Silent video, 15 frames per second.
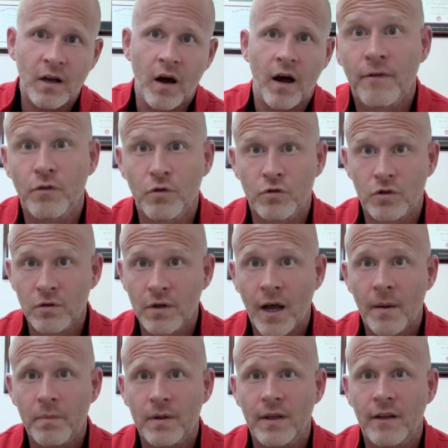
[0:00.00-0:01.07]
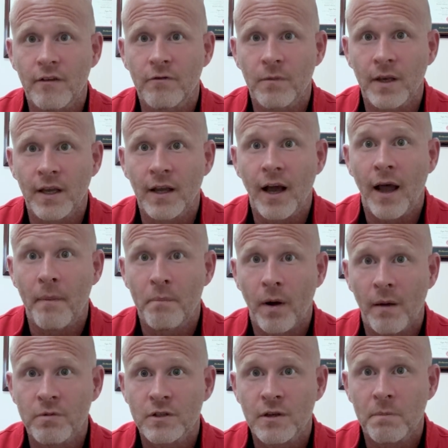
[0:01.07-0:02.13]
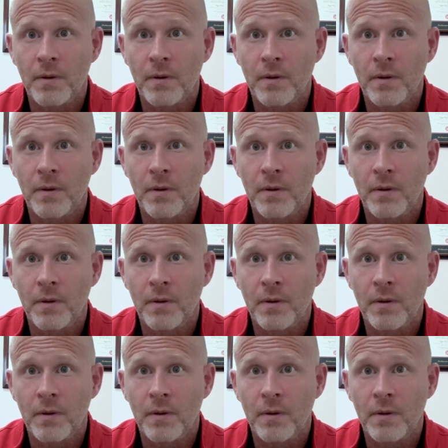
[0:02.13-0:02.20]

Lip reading: cause, if you do not believe me, I published